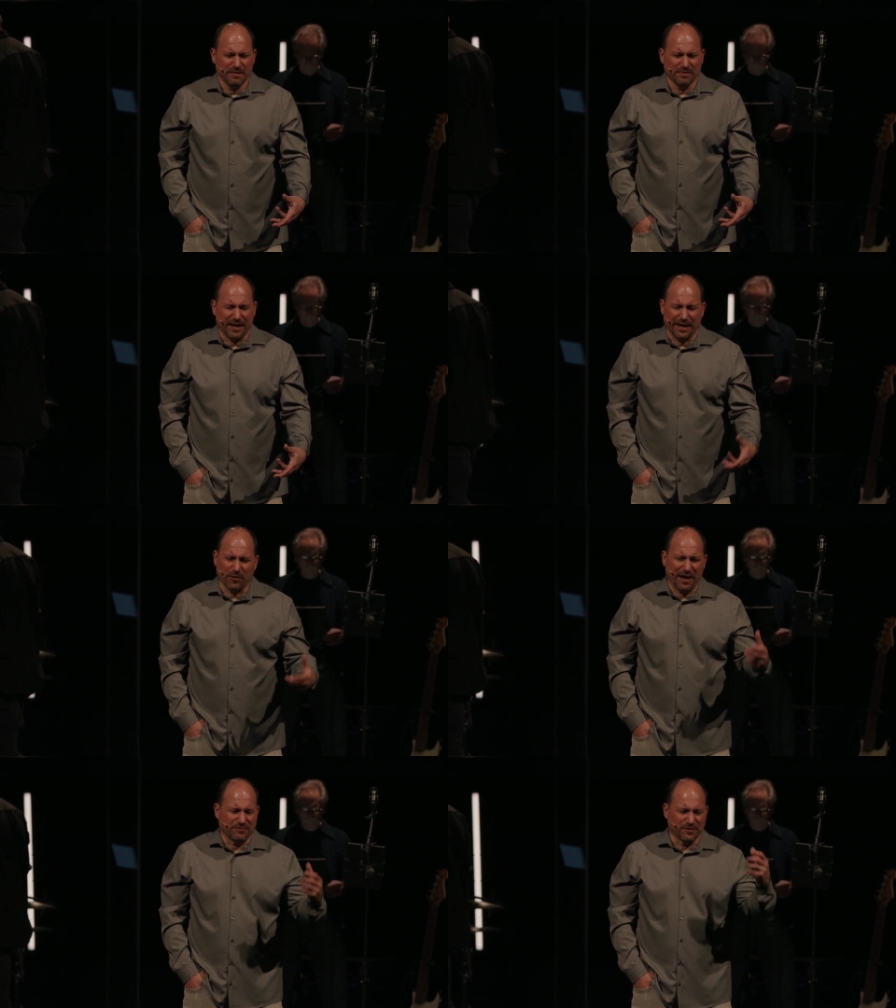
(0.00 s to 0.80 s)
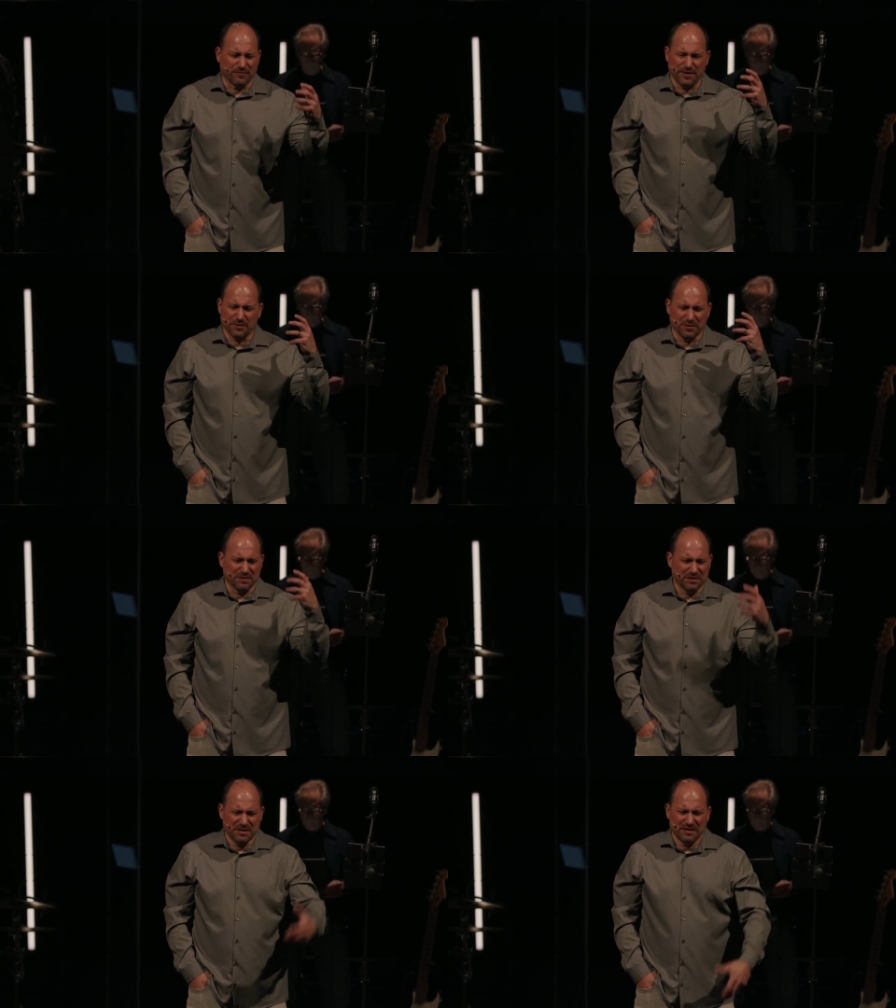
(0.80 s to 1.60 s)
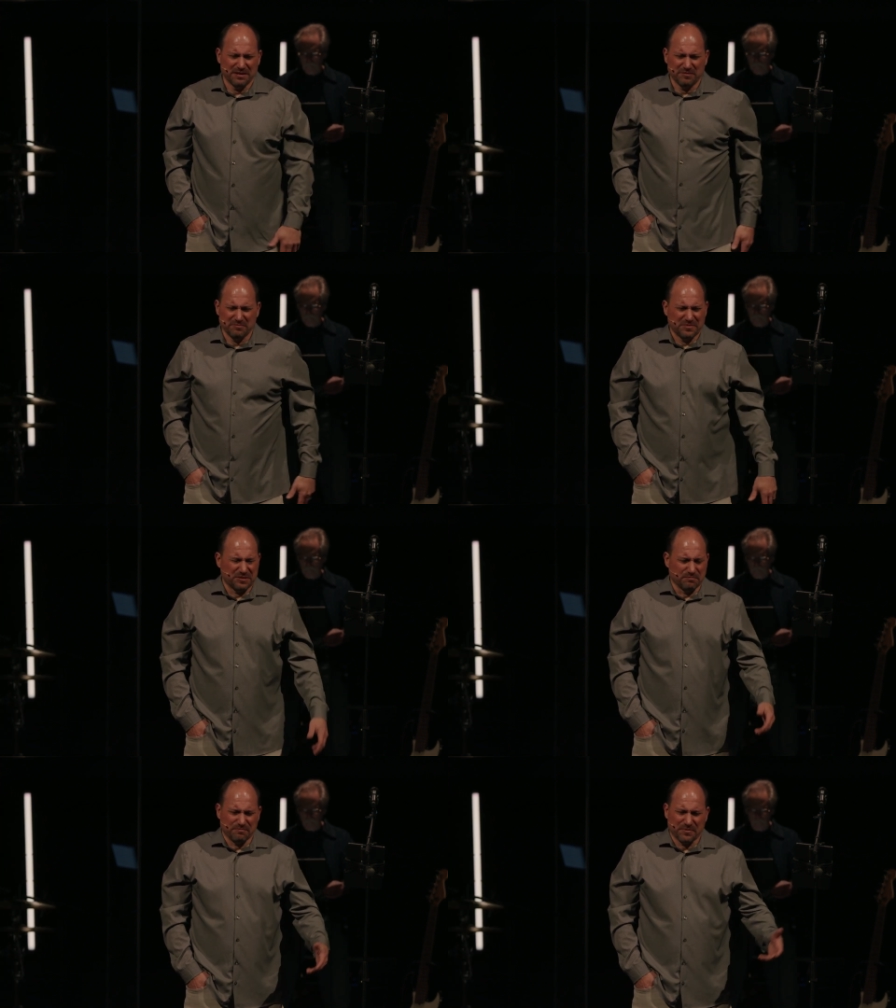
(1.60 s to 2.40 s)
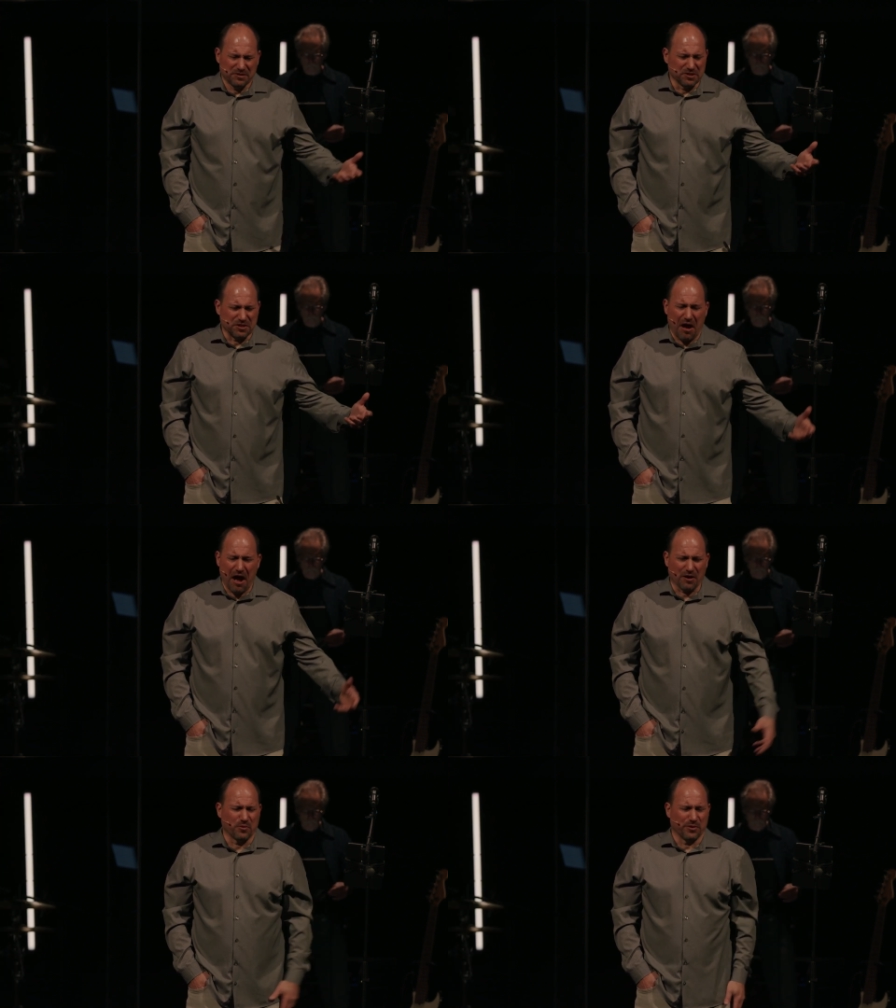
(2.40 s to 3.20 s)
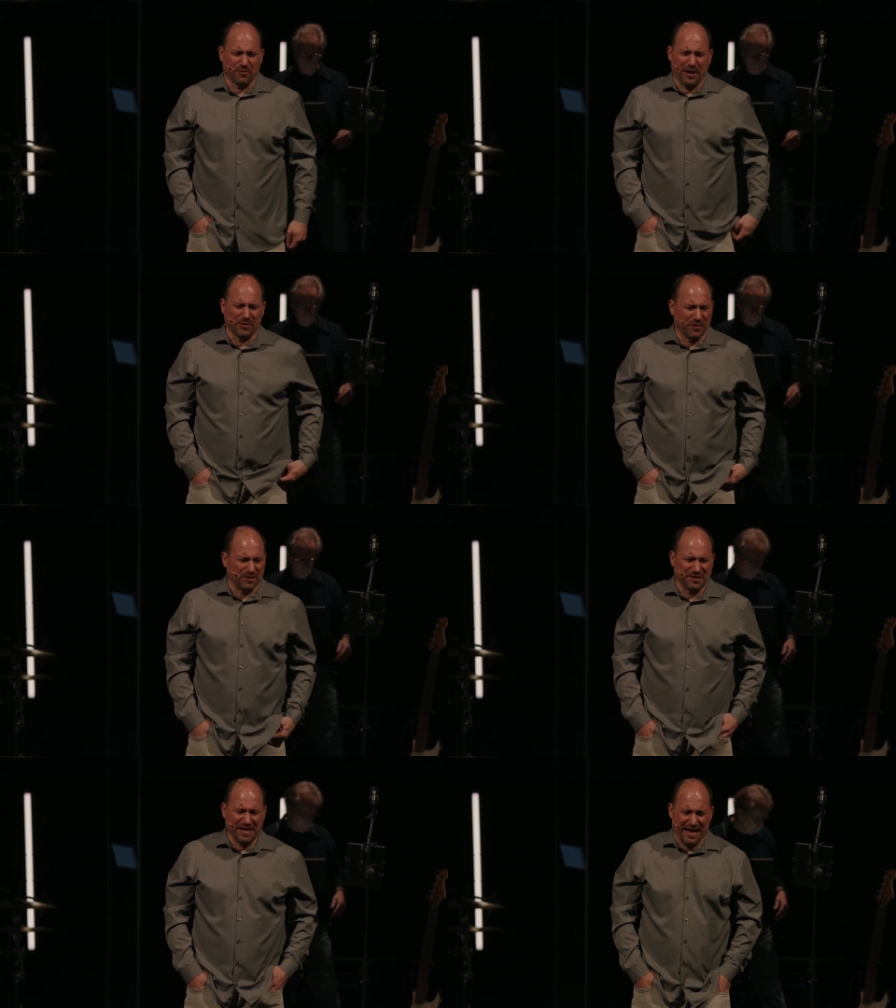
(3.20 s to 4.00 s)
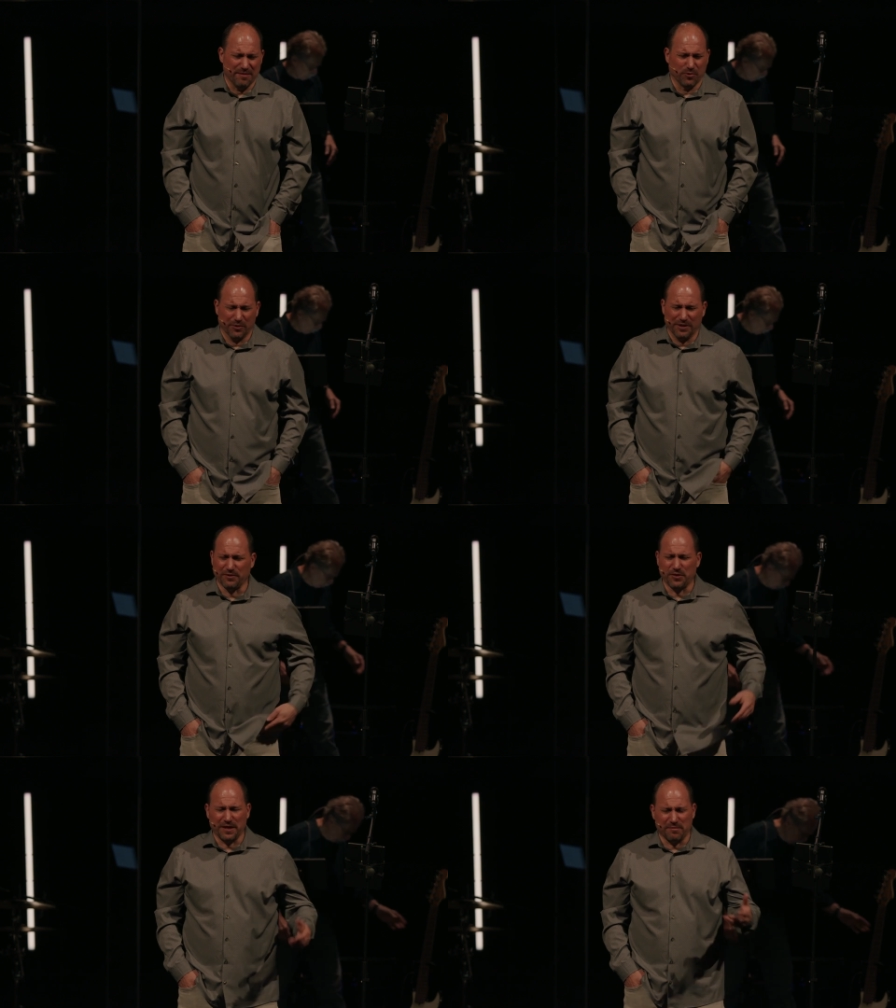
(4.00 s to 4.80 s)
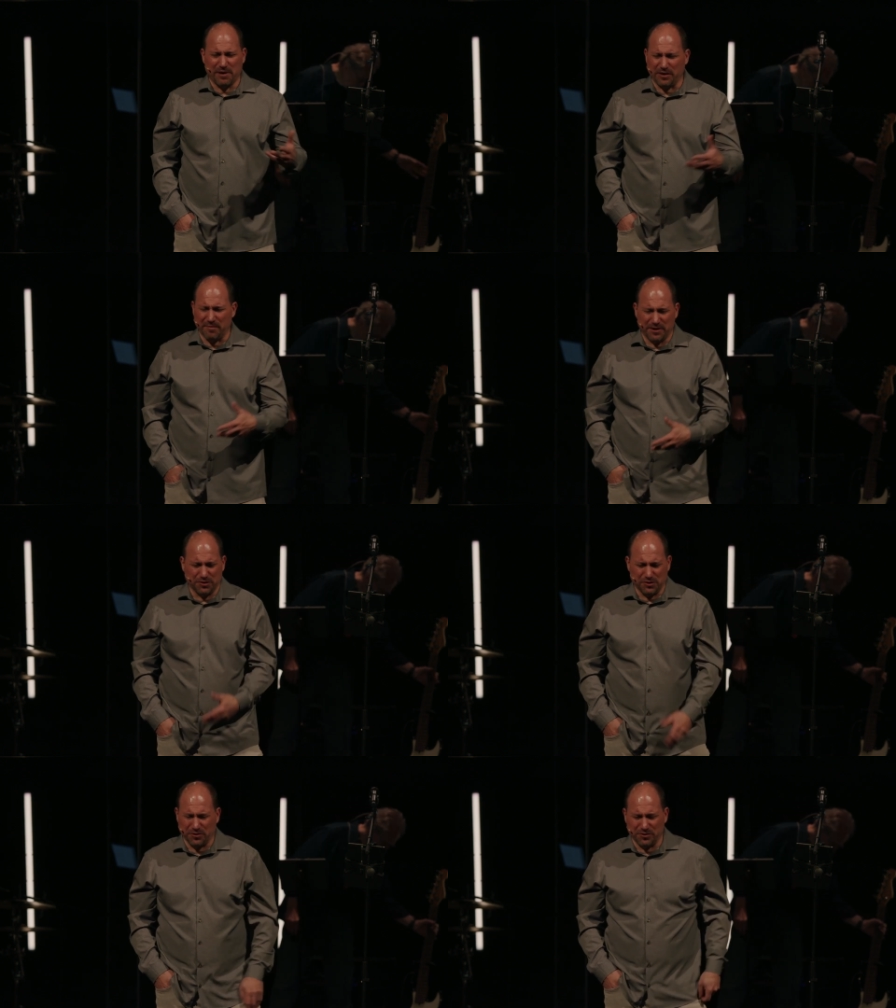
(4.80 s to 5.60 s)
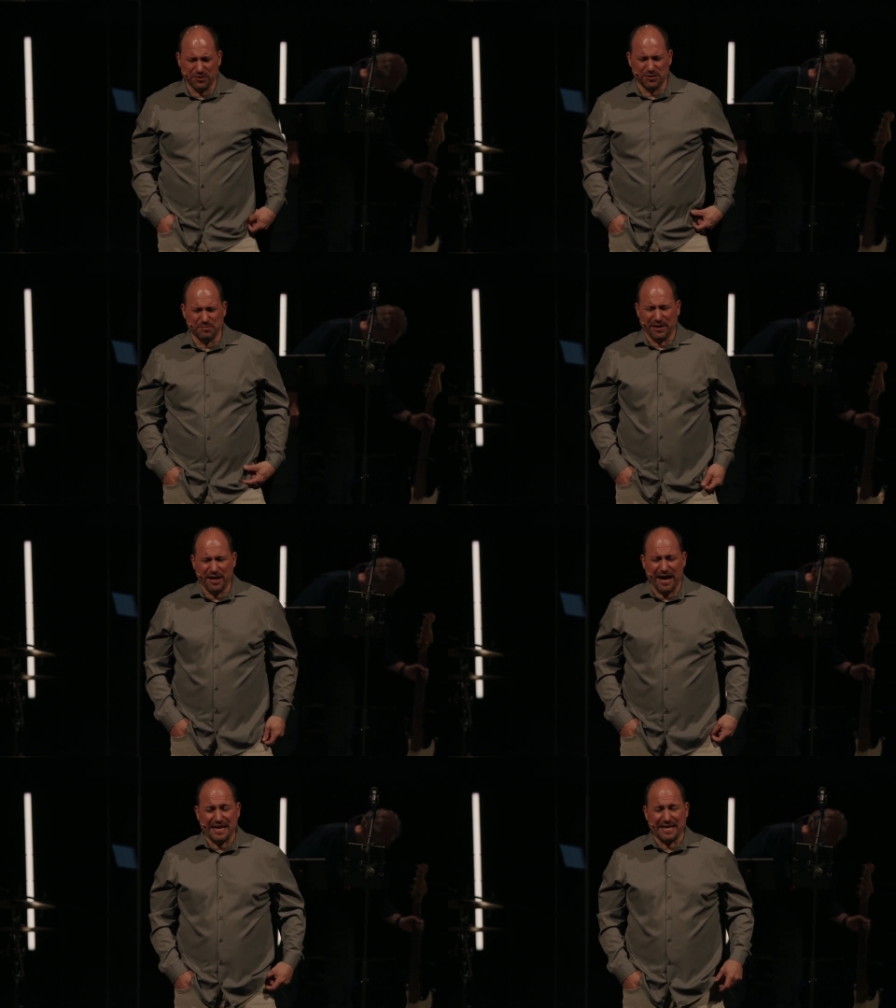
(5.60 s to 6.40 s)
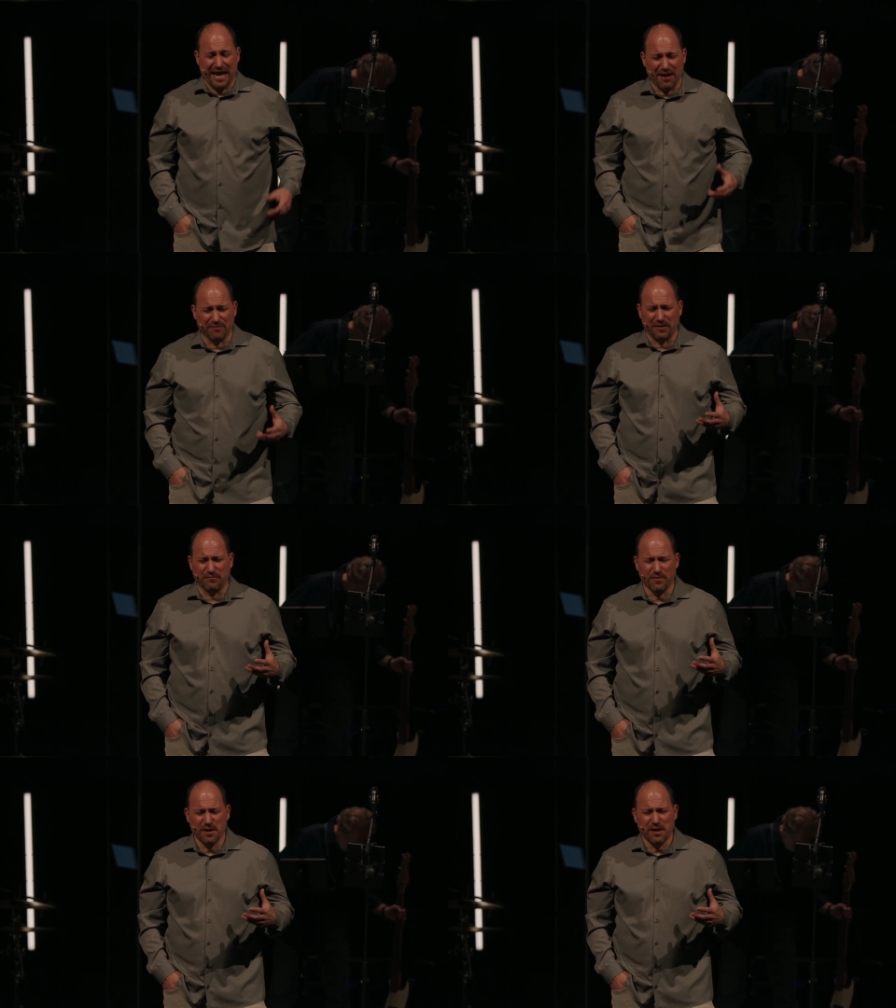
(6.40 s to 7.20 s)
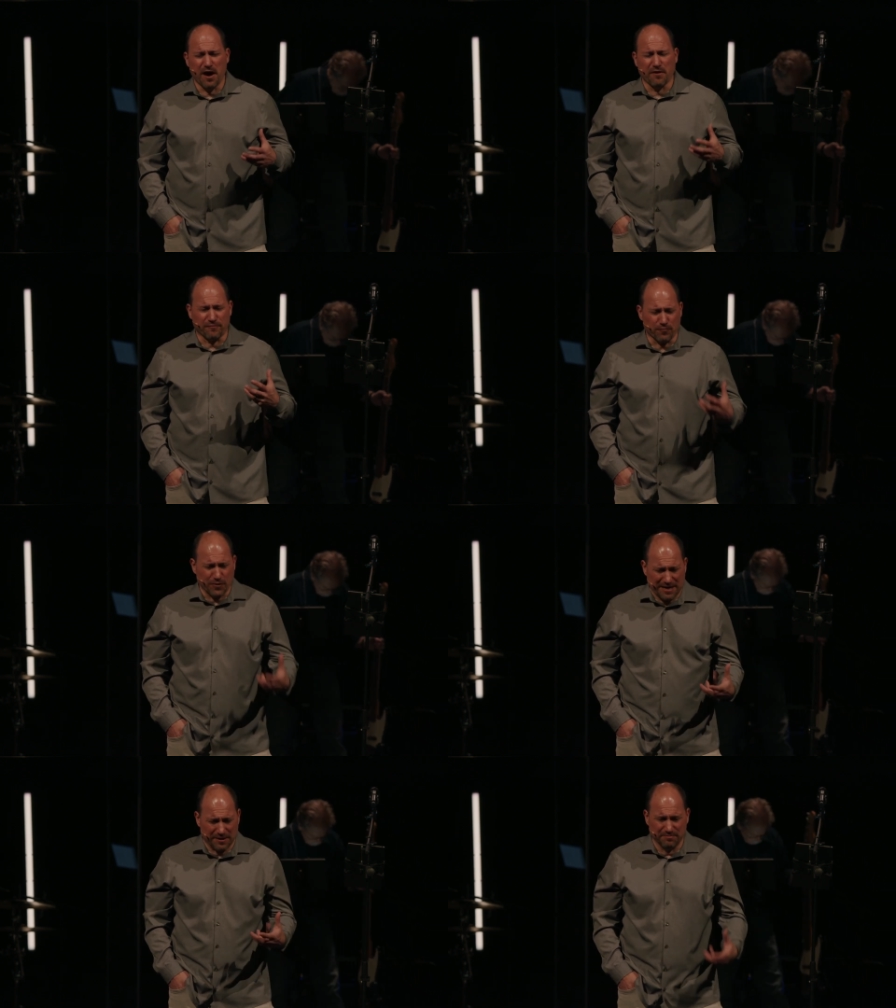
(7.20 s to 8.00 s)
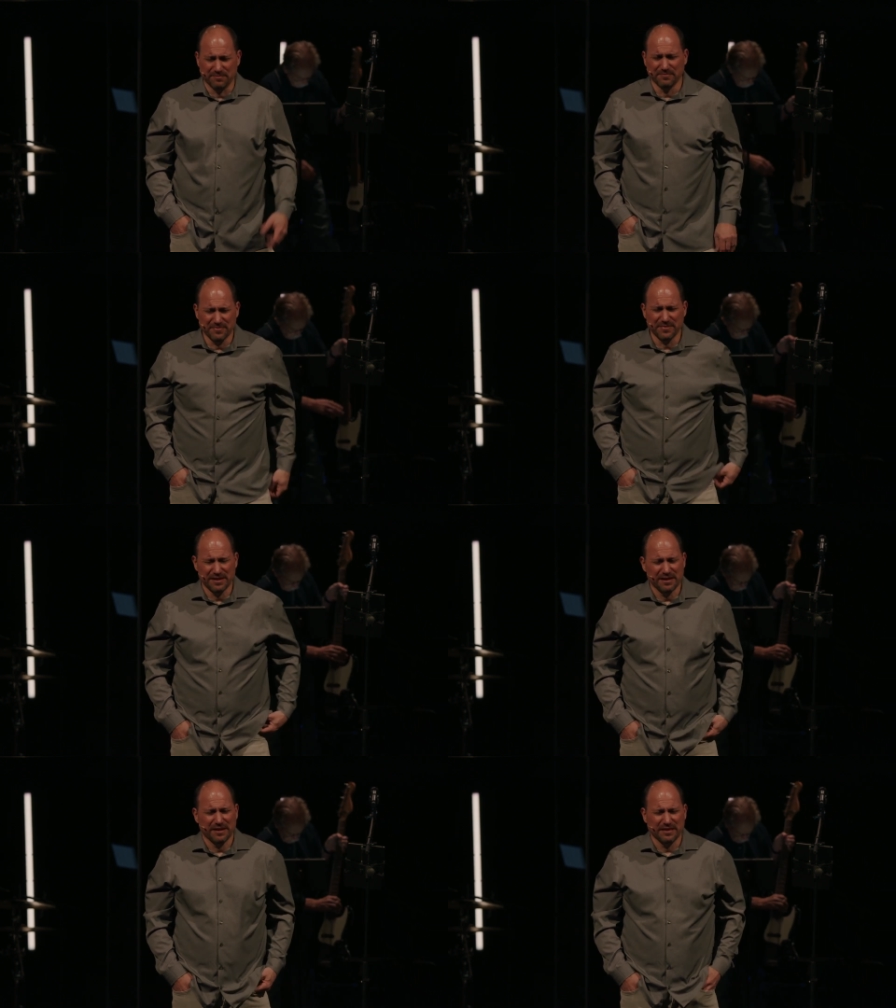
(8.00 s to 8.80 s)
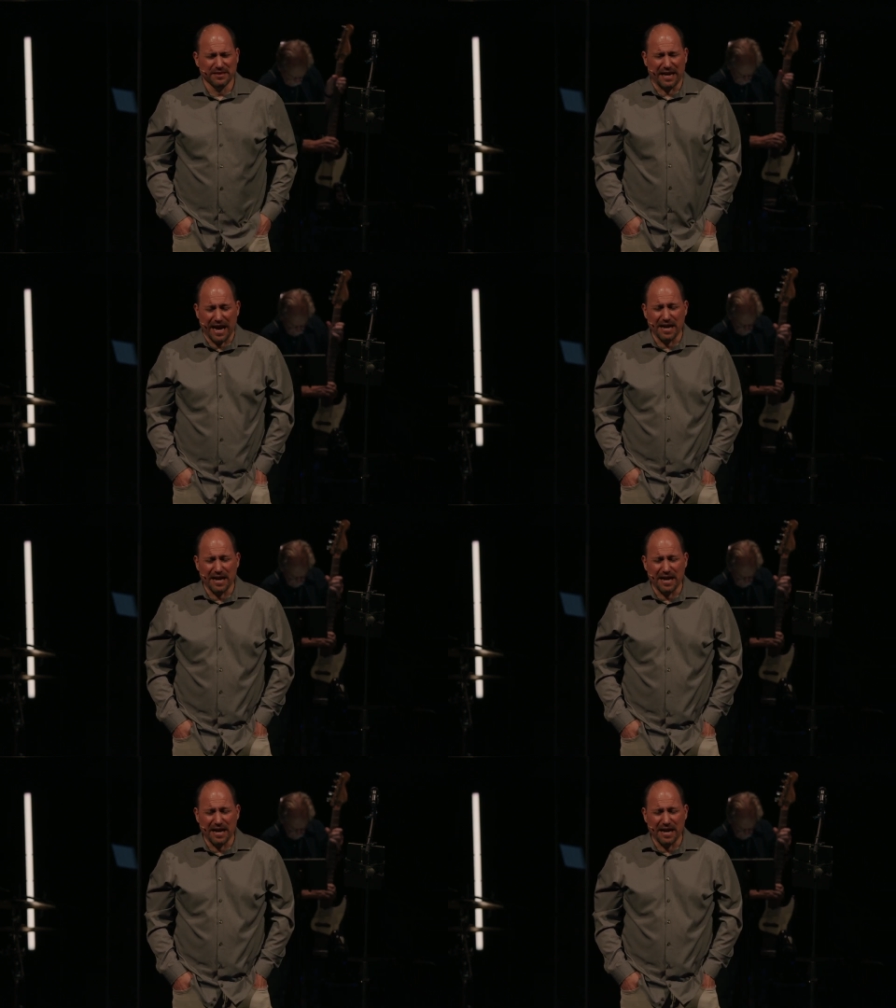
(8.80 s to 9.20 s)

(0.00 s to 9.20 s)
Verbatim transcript: that I don't have to feel just awkward around all the time or even thinking about coming to church, but I can have a, a freedom that I